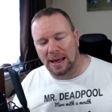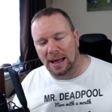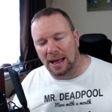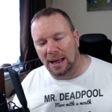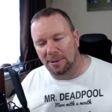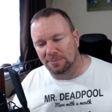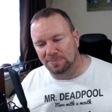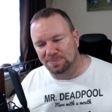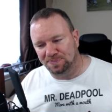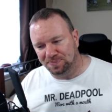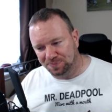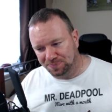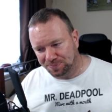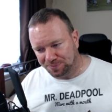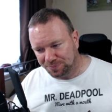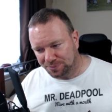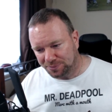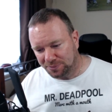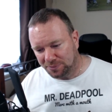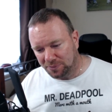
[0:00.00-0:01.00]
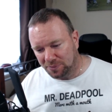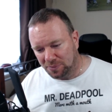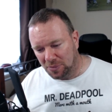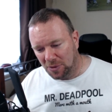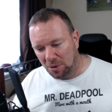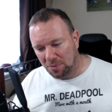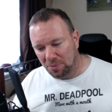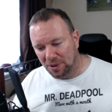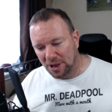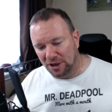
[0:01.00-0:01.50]

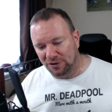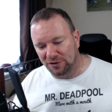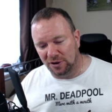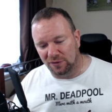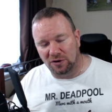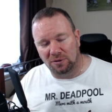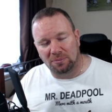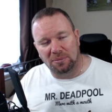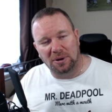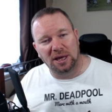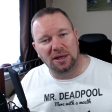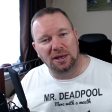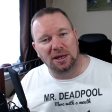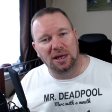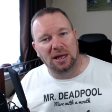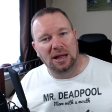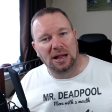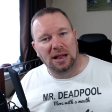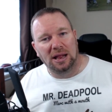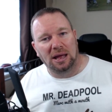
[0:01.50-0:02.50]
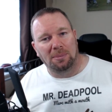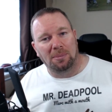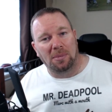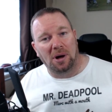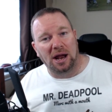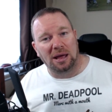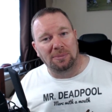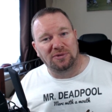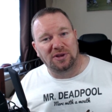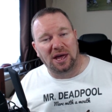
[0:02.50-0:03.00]
But that's it from me.
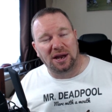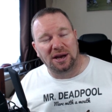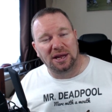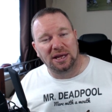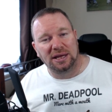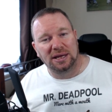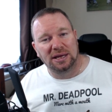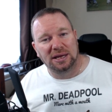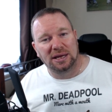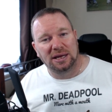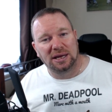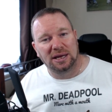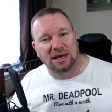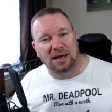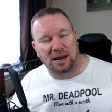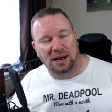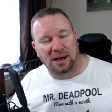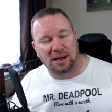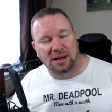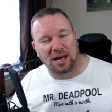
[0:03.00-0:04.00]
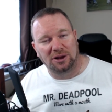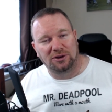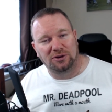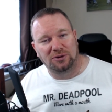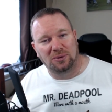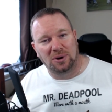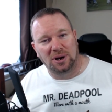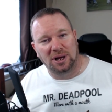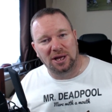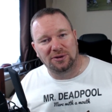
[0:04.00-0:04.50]
My name's Andy, and I'll
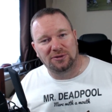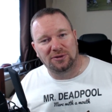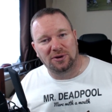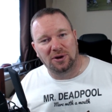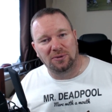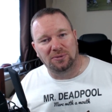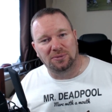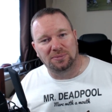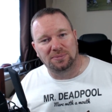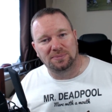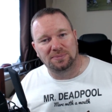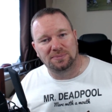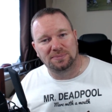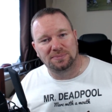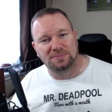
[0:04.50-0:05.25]
catch you all again soon.